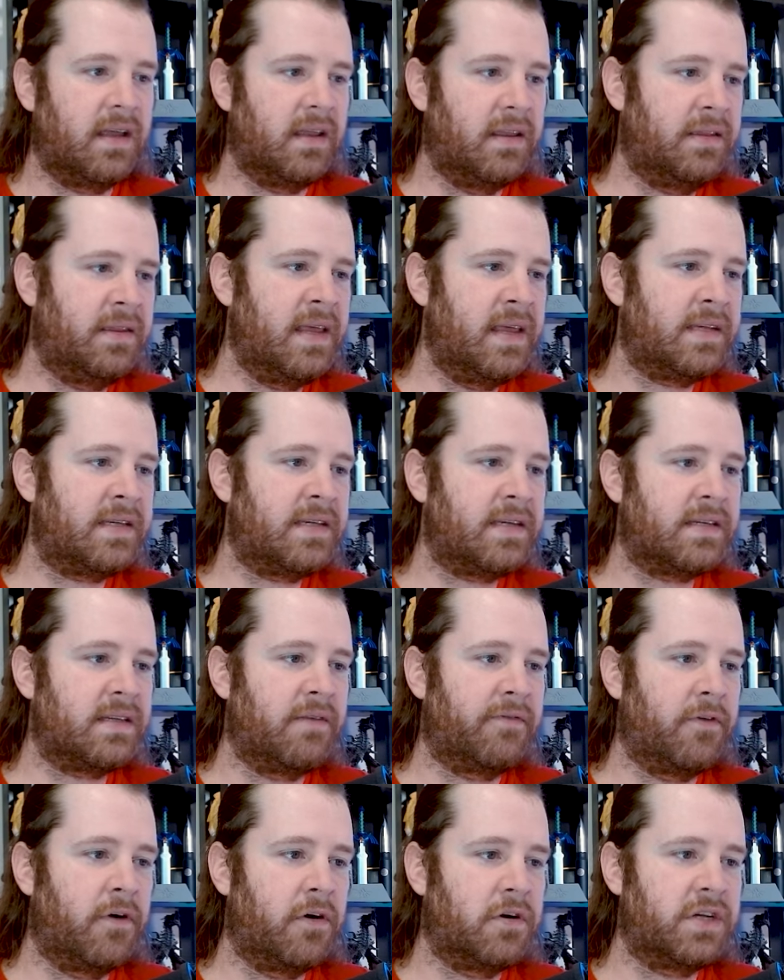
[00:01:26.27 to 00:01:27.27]
this is
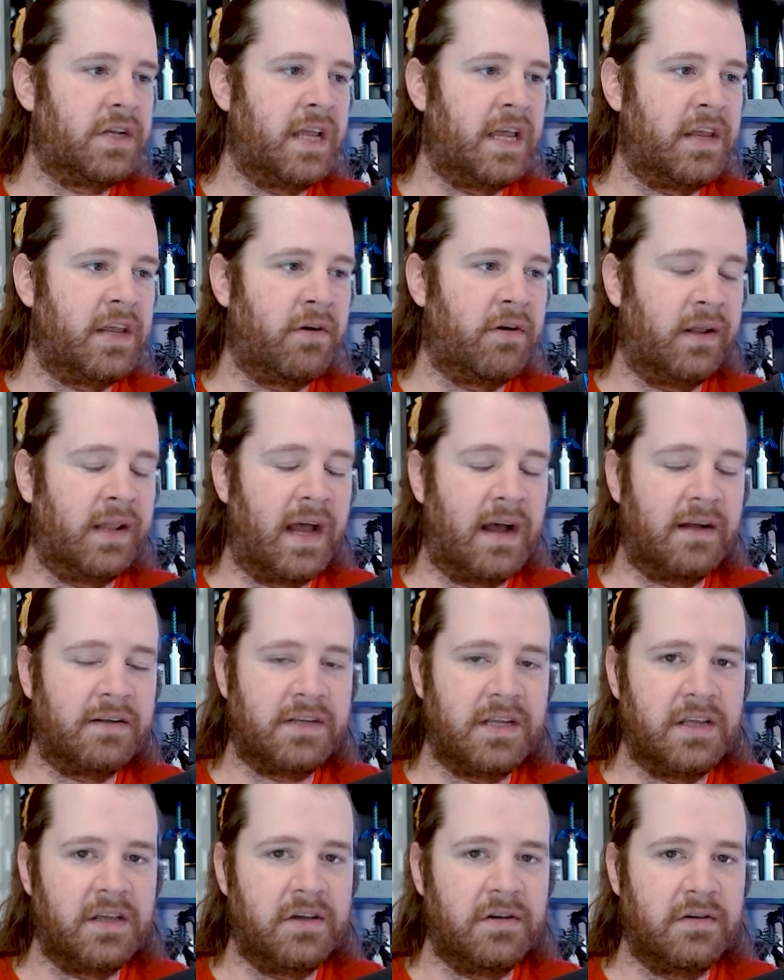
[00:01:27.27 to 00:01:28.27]
the version that you're allowed
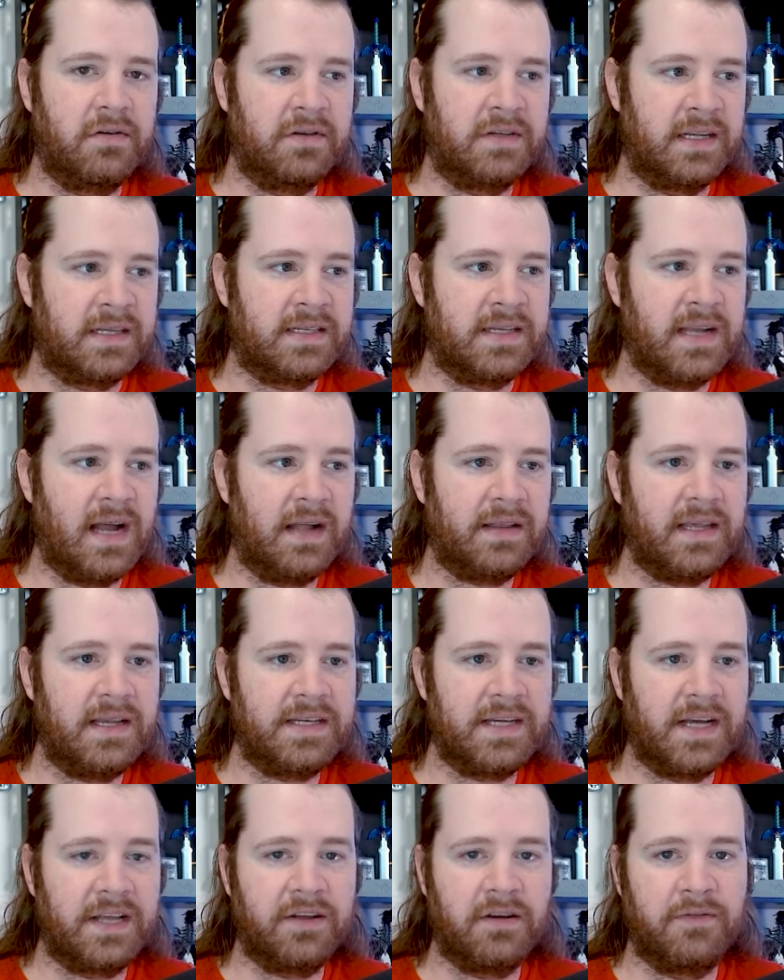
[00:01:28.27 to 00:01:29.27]
to use. It's not
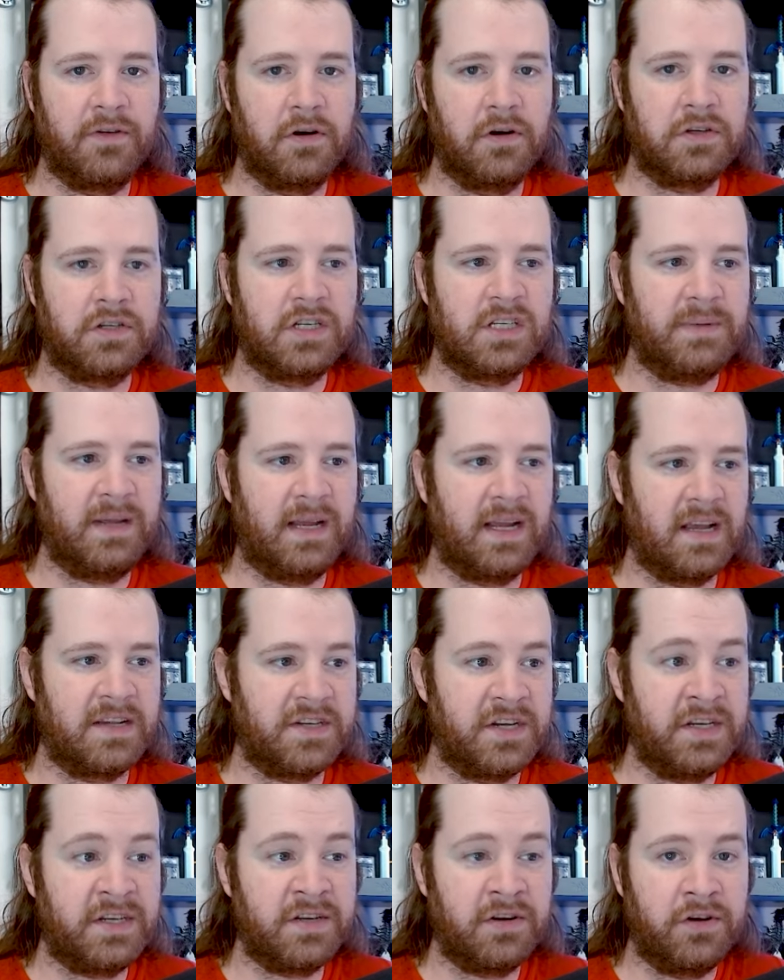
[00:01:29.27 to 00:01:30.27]
these other versions
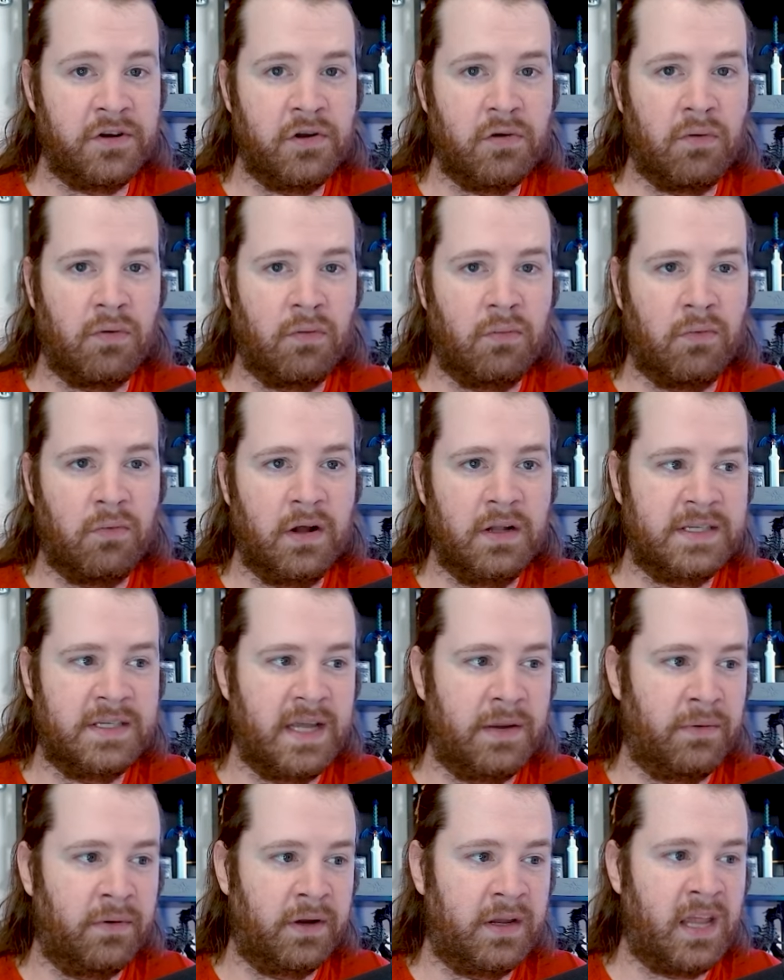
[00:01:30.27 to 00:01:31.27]
because these are newer ones
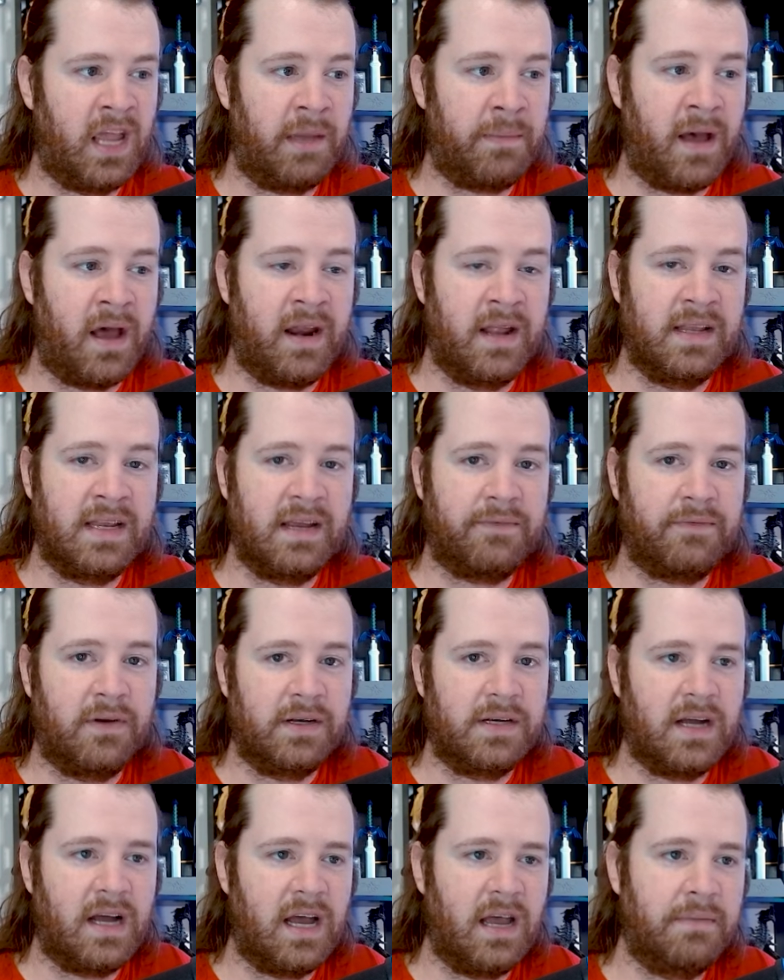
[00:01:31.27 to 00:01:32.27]
that were came out at
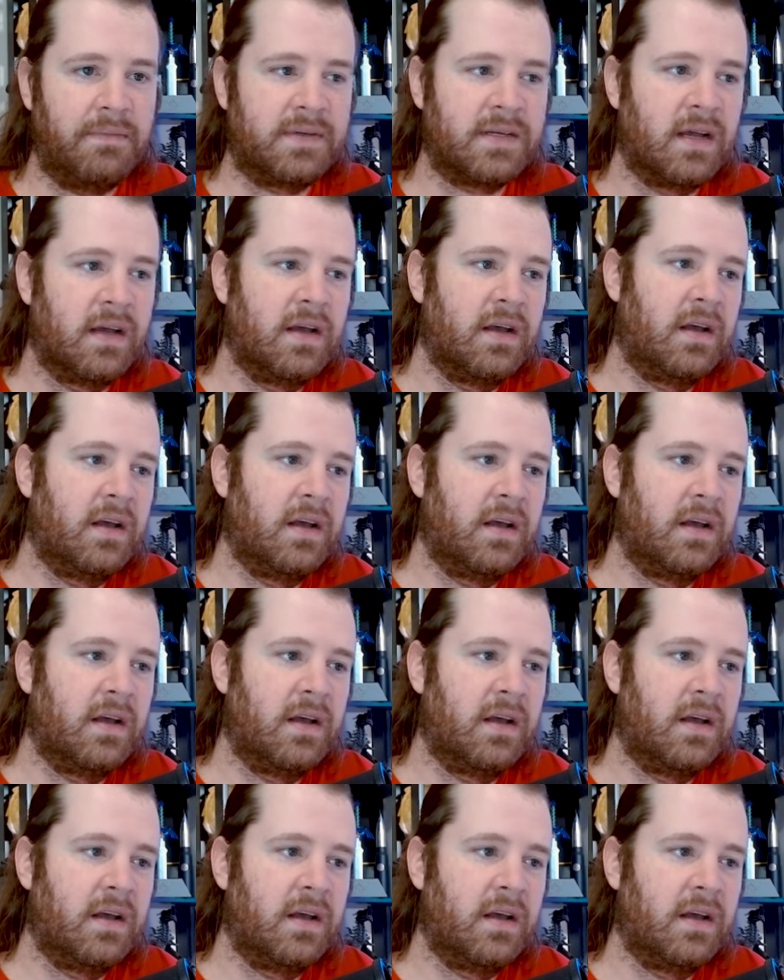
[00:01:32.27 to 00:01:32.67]
different times.